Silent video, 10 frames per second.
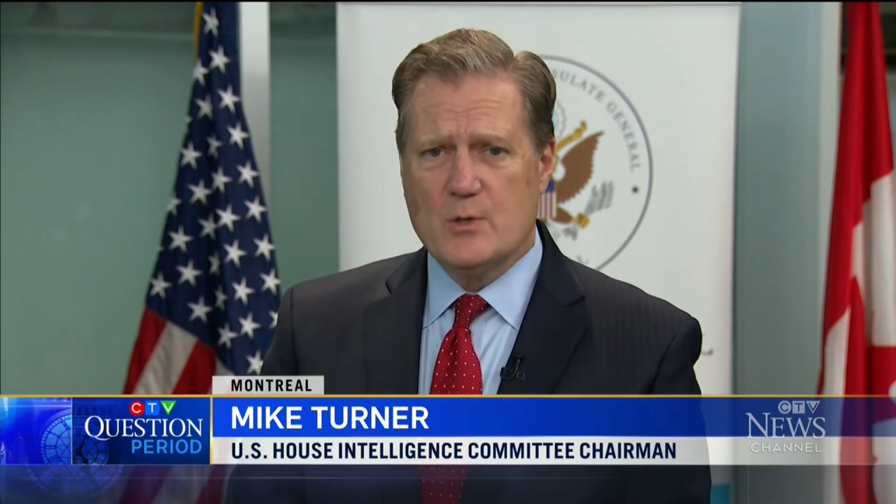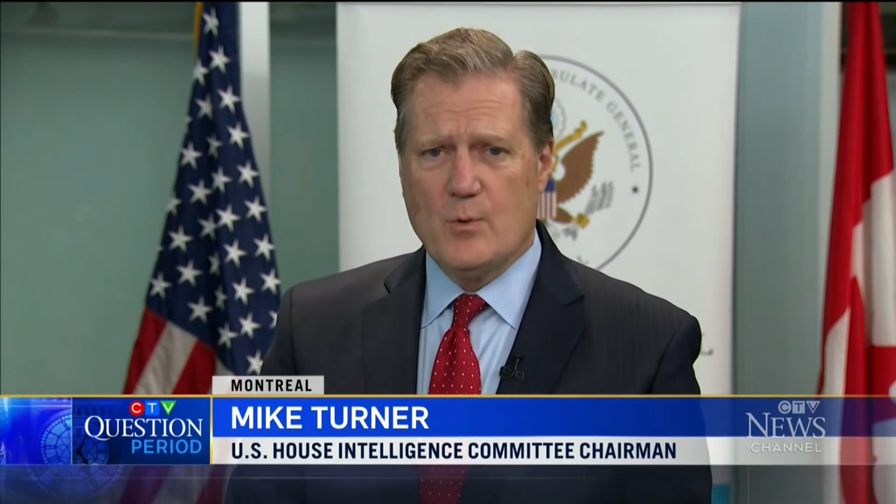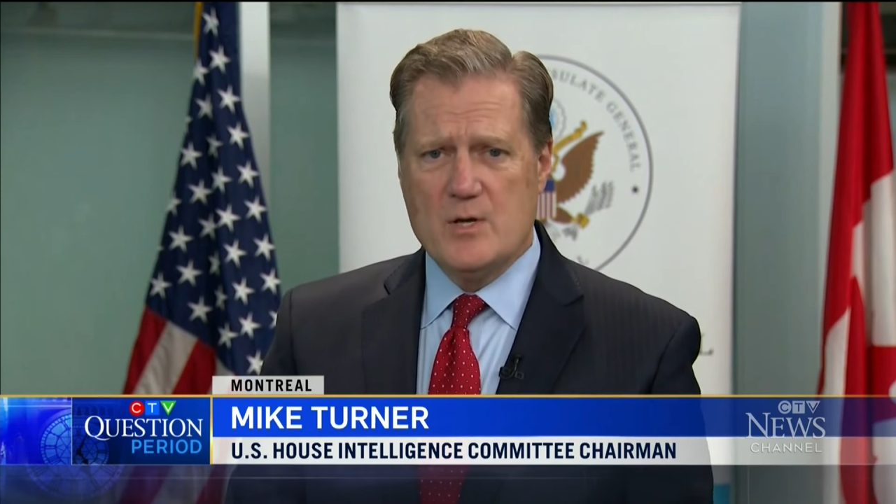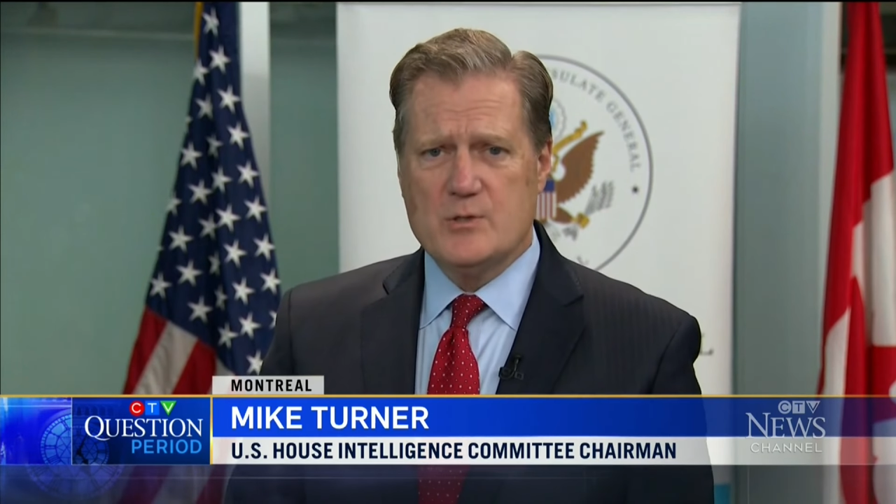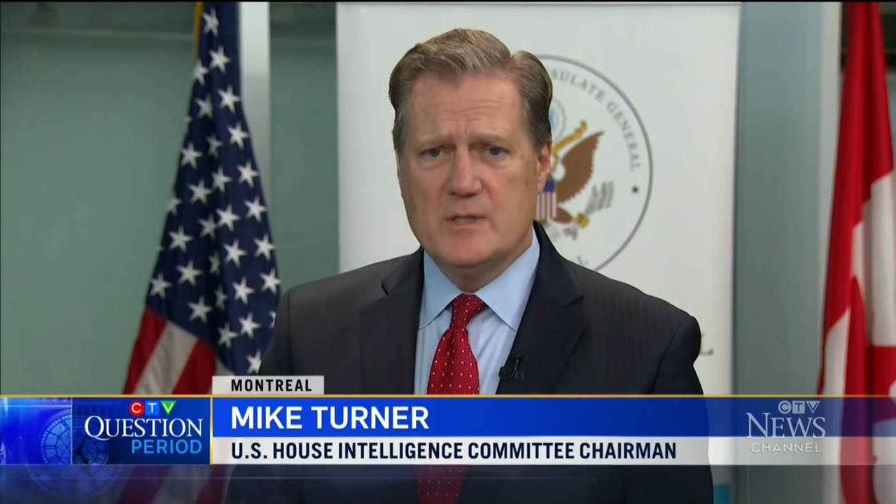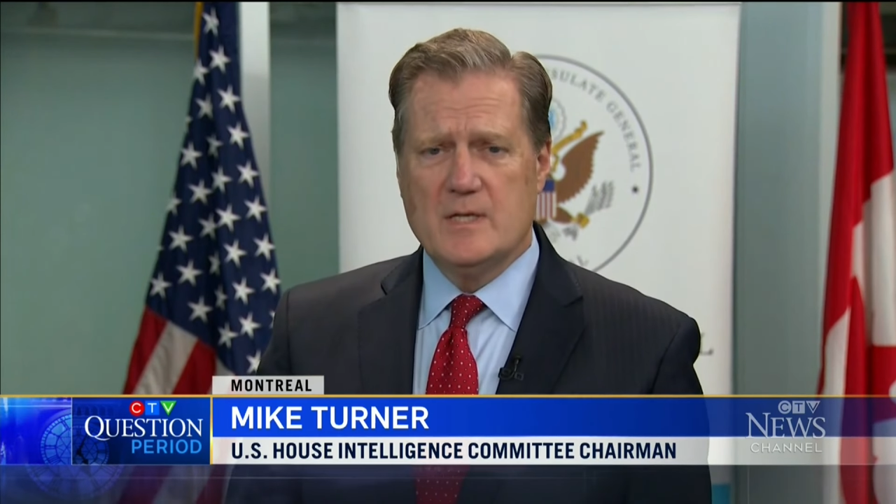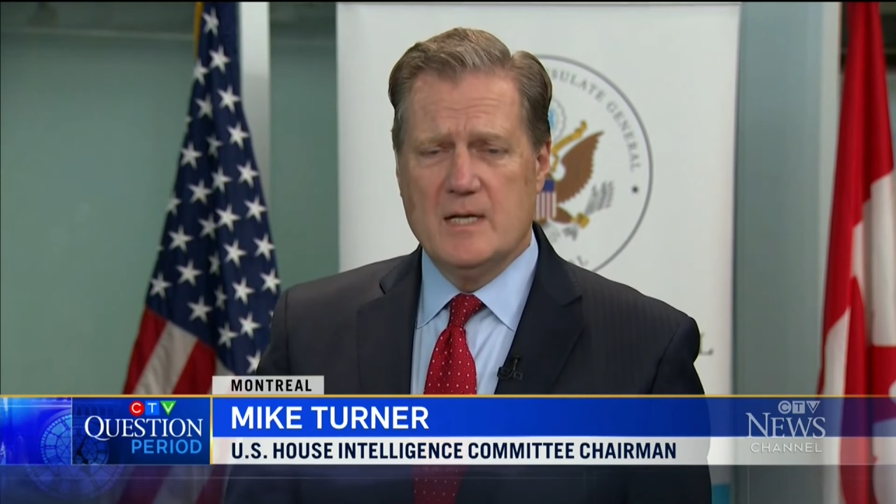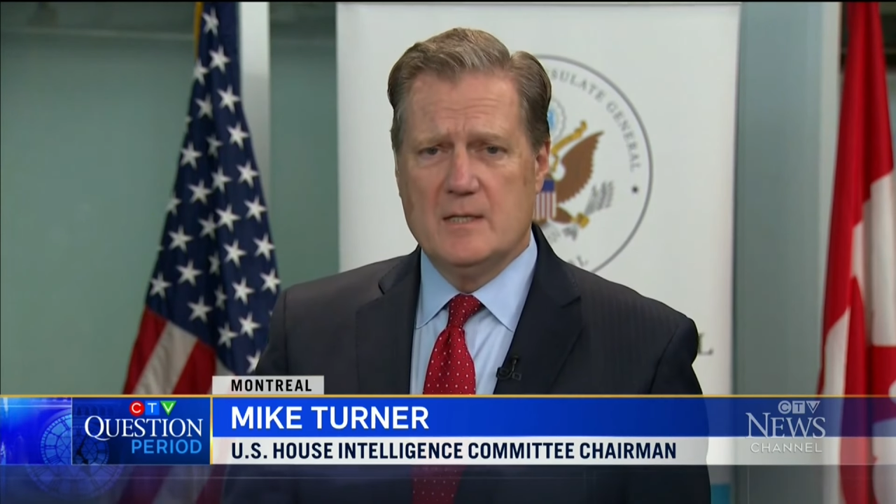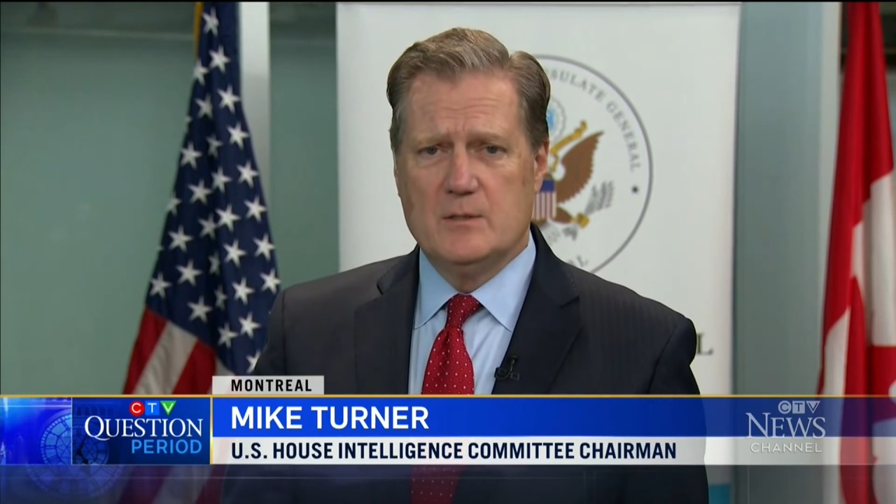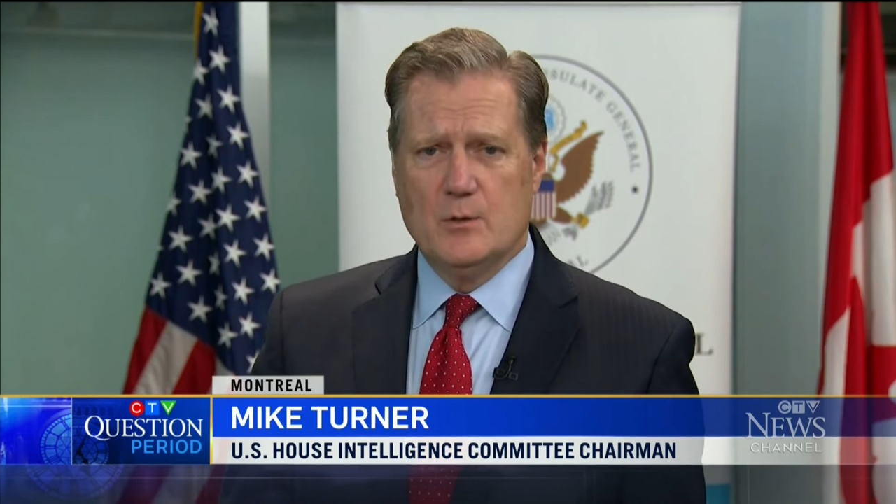aggression
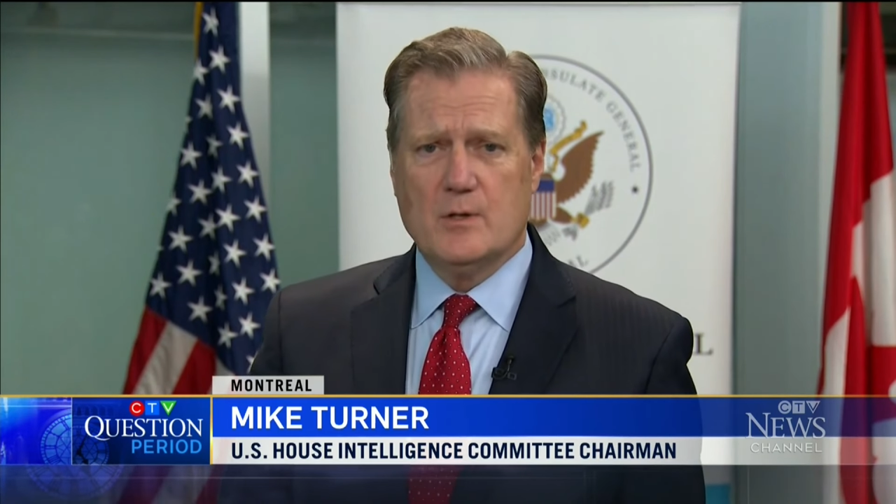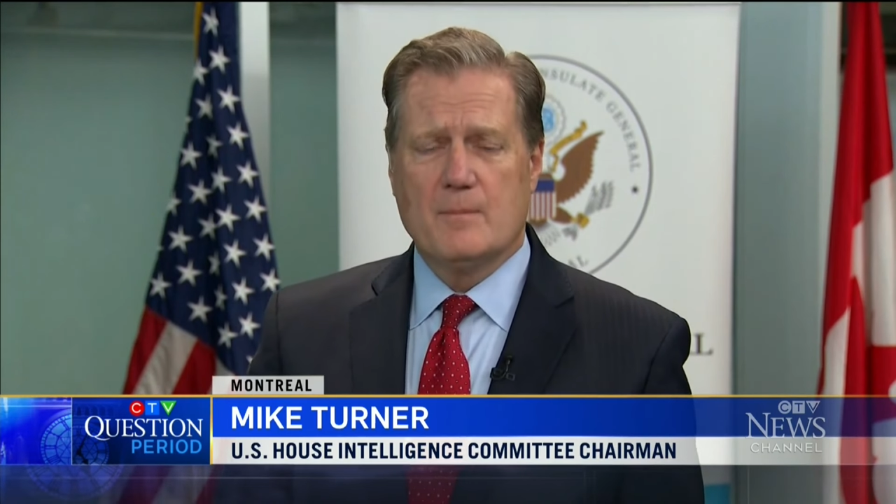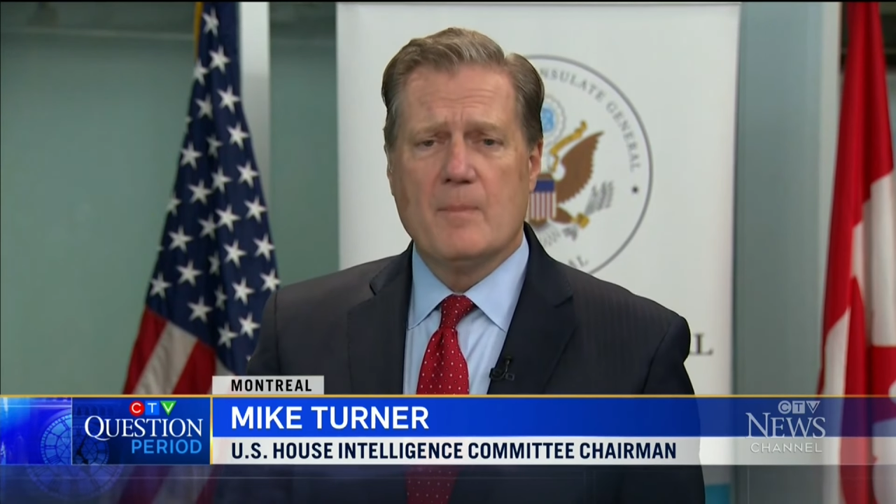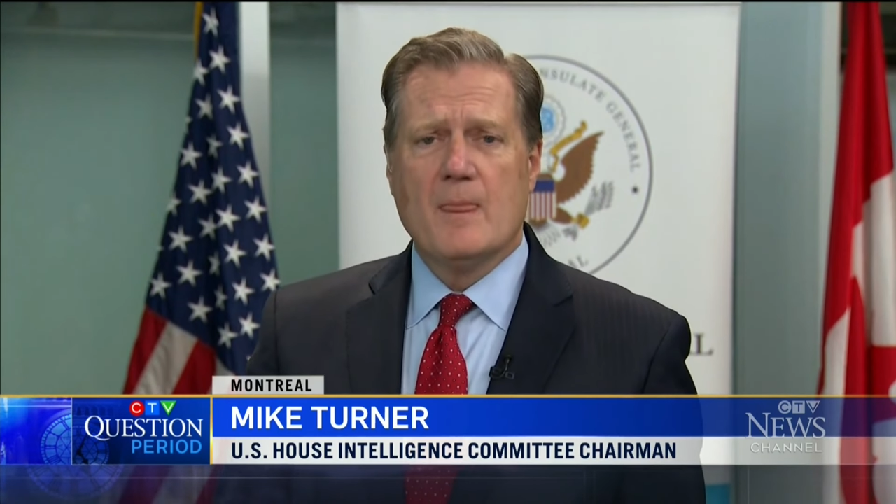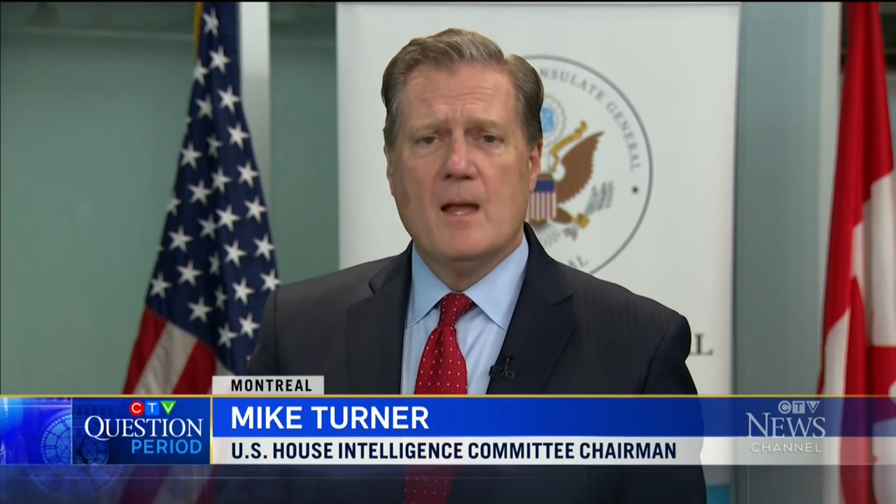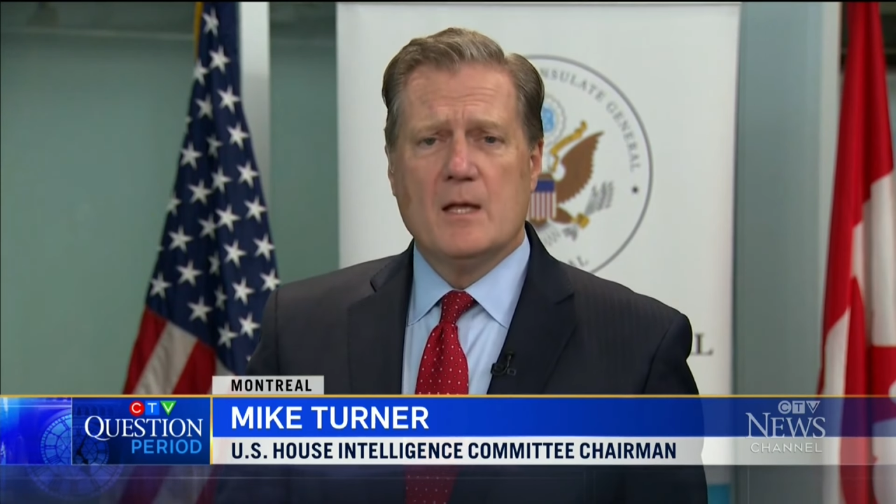in Europe,